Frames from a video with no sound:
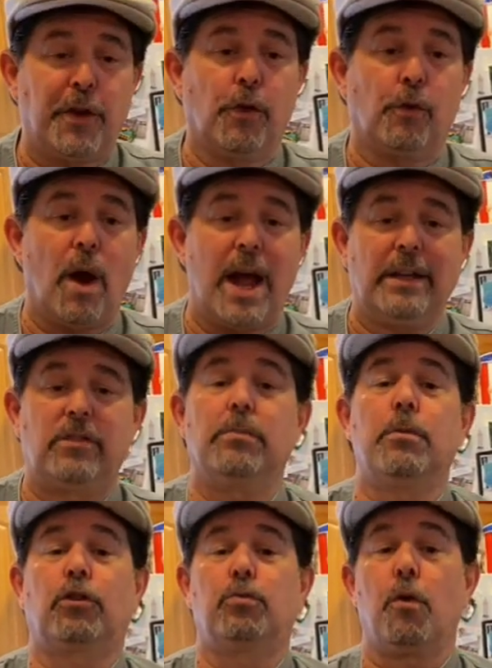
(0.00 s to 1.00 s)
fluffier
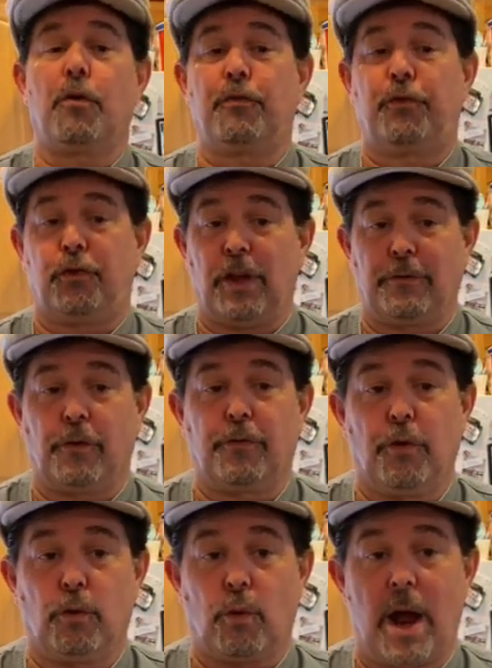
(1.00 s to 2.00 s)
rice, a much more
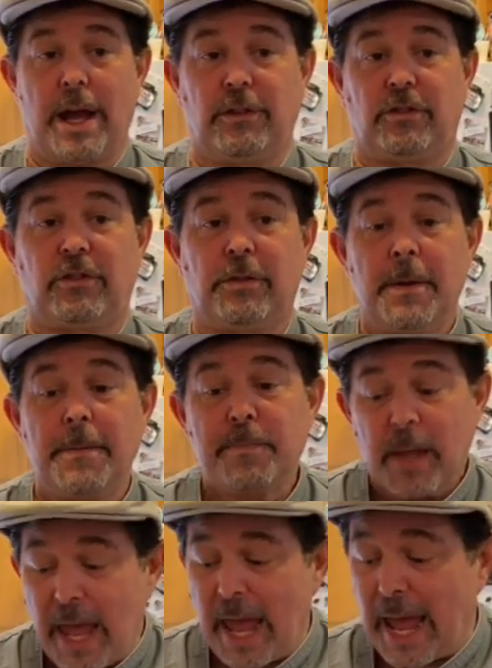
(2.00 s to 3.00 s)
flavorful
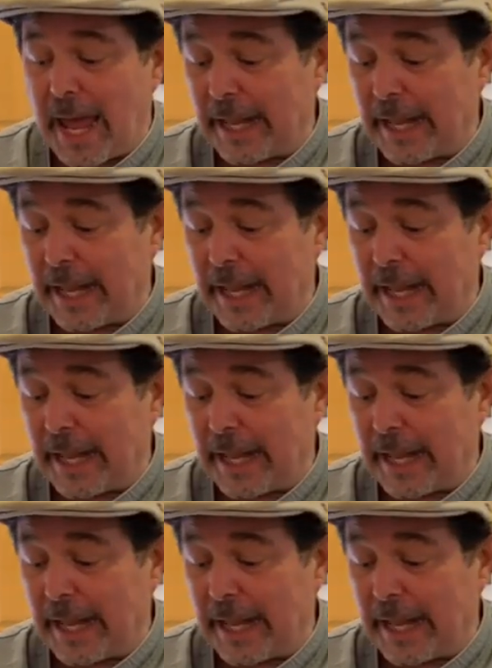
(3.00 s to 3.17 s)
rice,